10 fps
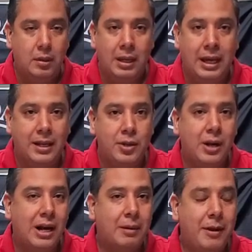again, you're
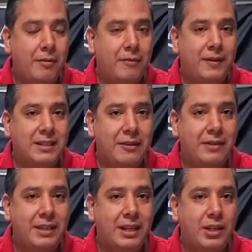not going to be able to fix
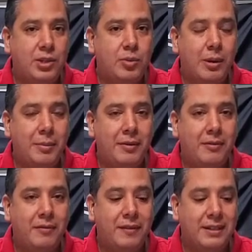everything. You just want to be able
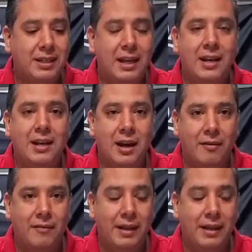to fix enough.